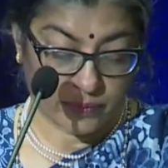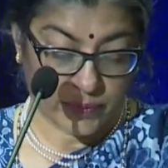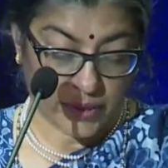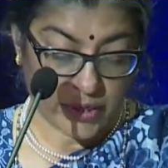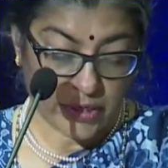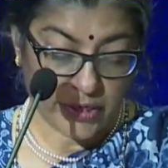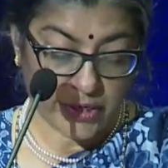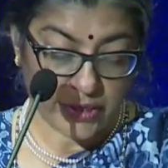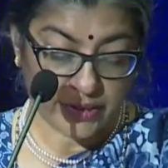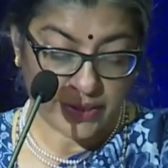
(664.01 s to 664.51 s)

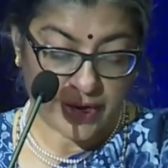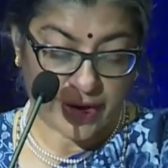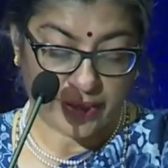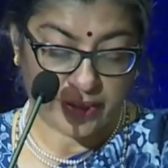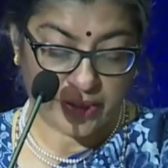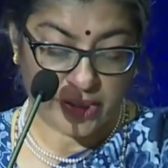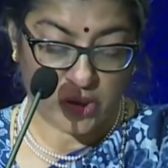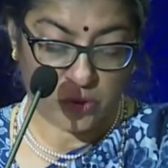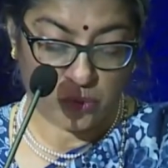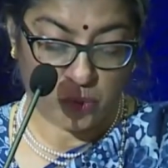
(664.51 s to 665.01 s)
India's
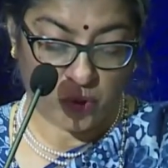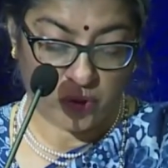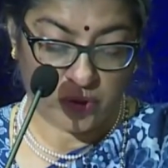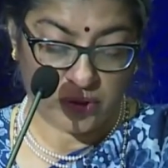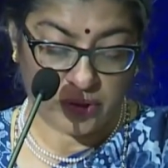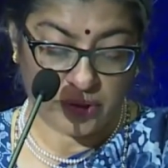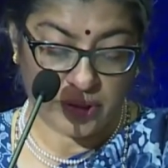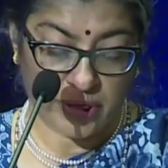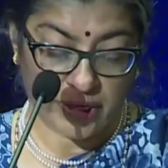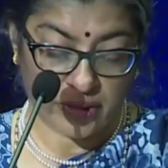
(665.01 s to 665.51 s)
Act East
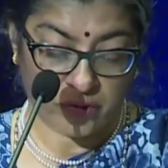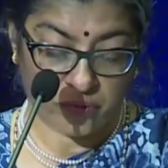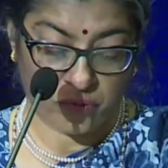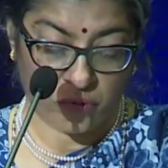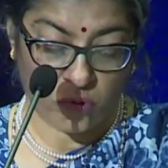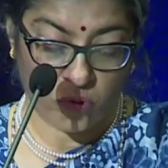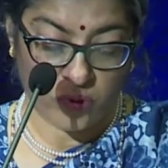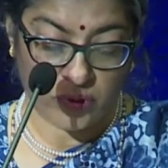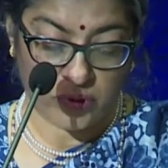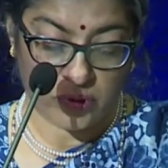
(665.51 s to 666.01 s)
policy has
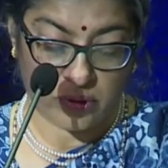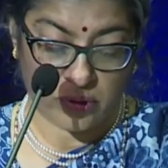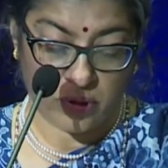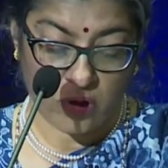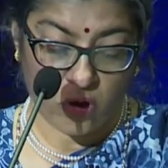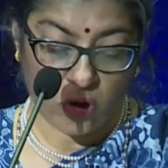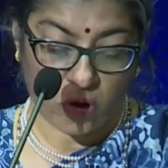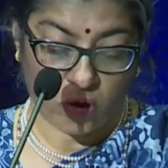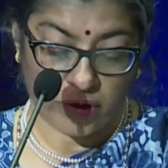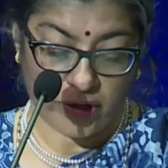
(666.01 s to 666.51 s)
focused
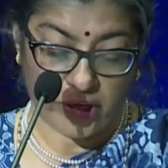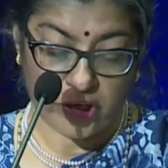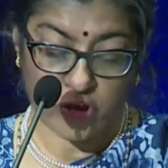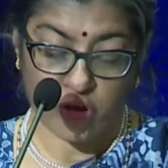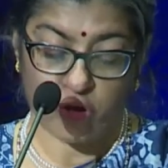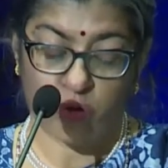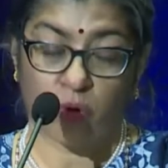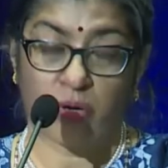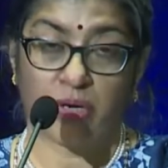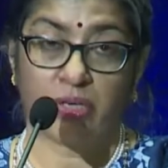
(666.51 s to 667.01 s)
on
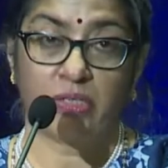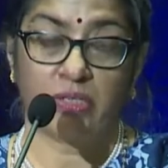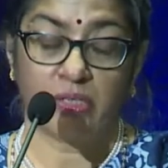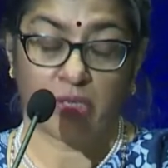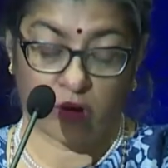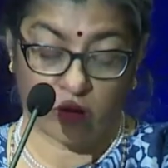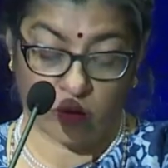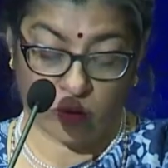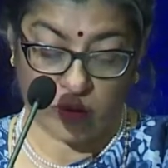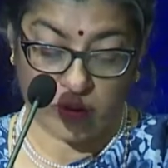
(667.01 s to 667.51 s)
ensuring
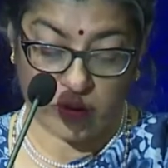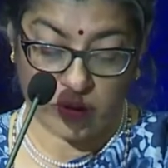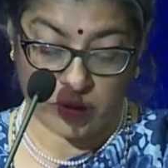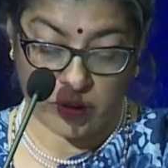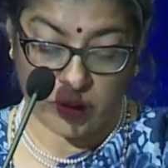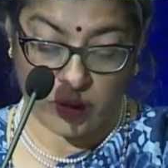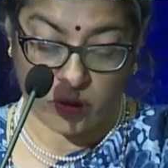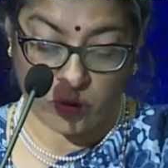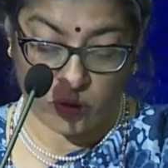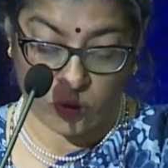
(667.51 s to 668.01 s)

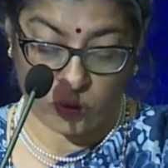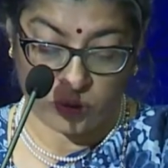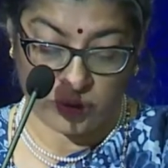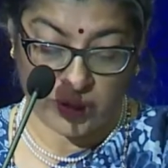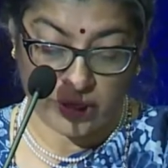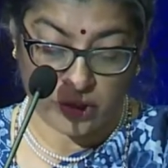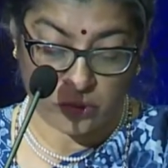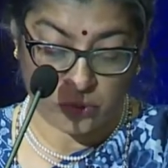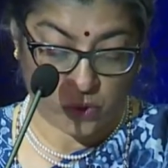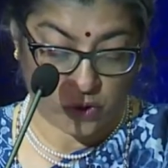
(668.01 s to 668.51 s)
security, growth,
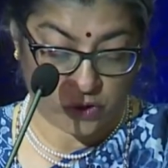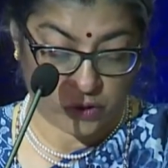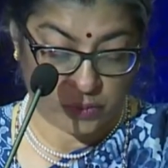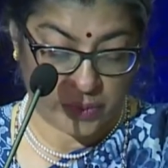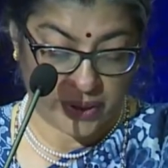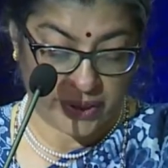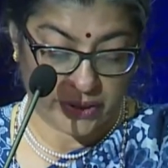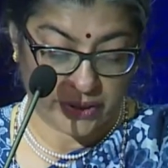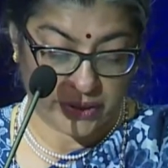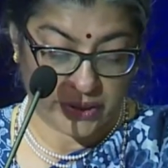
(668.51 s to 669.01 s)
and
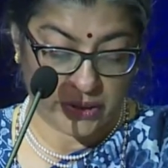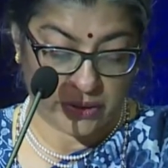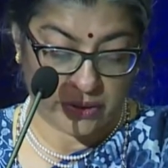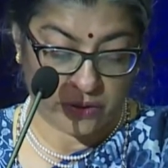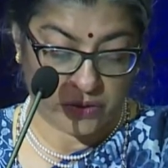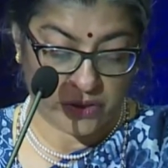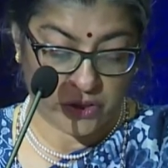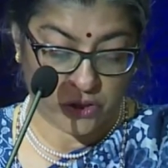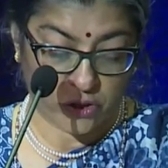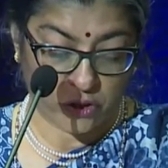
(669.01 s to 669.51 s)
prosperity in the
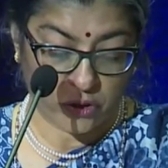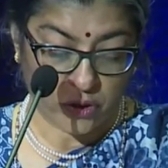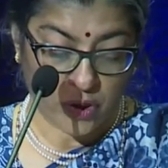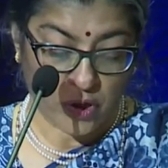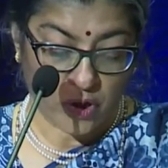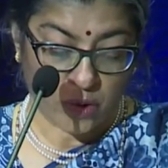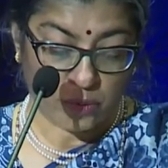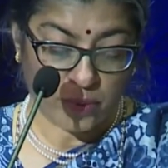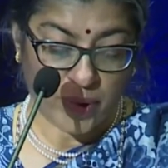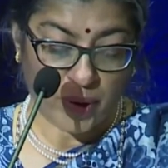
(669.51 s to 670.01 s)
region
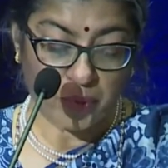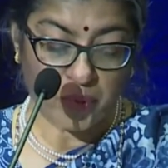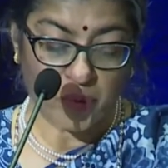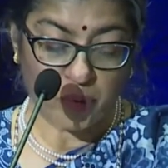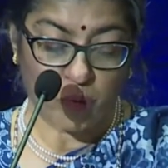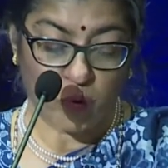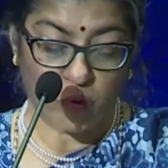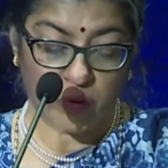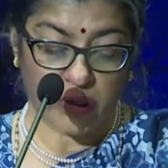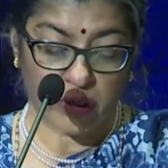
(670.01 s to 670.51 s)
by
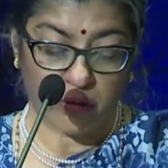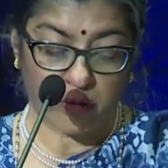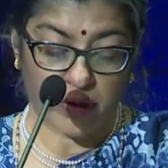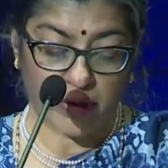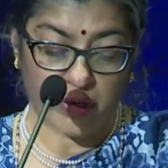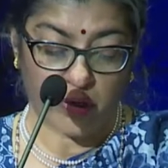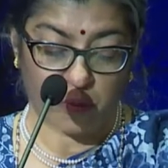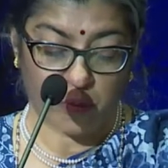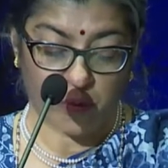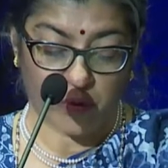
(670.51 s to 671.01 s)
promoting
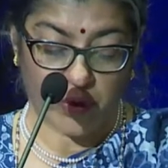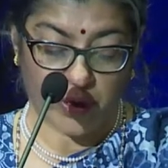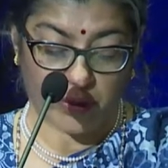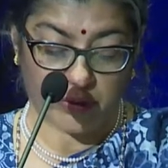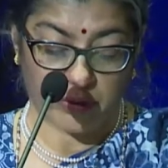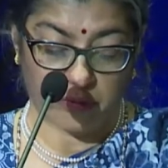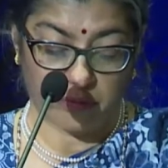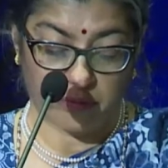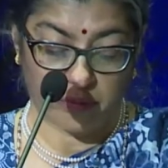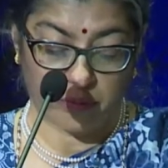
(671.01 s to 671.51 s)
greater
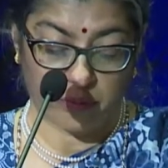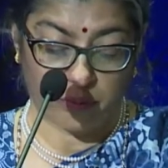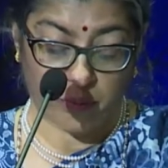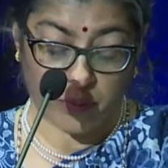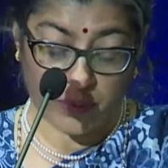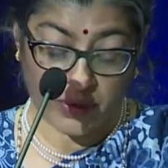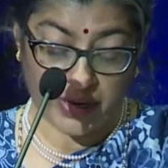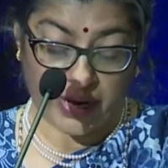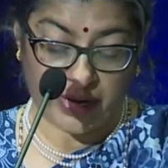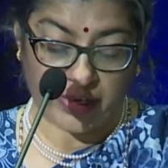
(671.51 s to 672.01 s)
productive
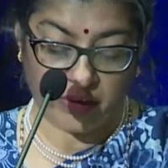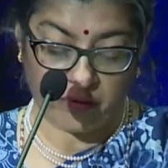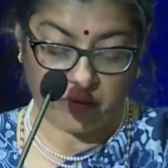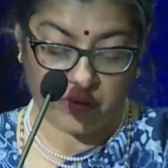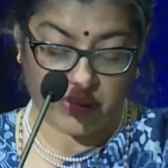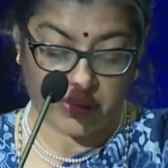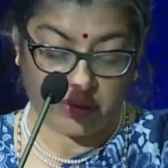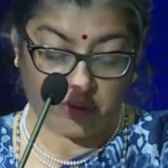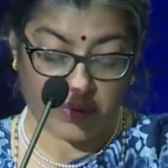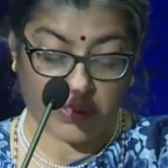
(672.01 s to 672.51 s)

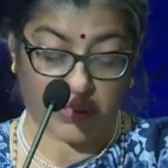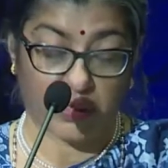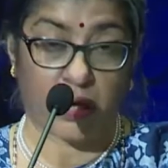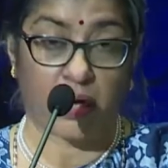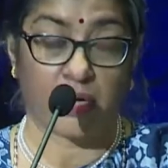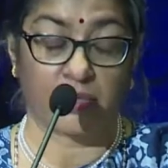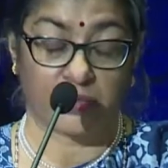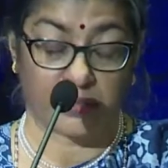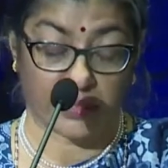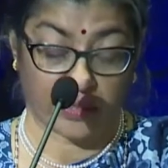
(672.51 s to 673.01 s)
connectivity with the
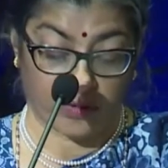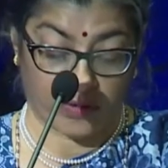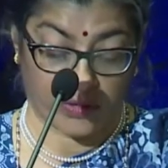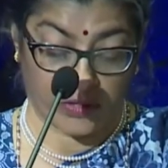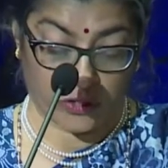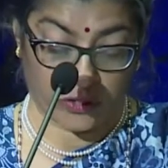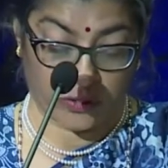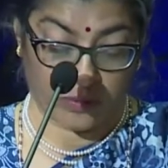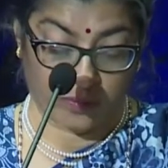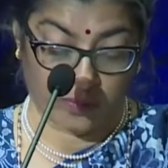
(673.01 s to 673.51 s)
ASEAN
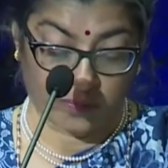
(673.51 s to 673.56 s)
region.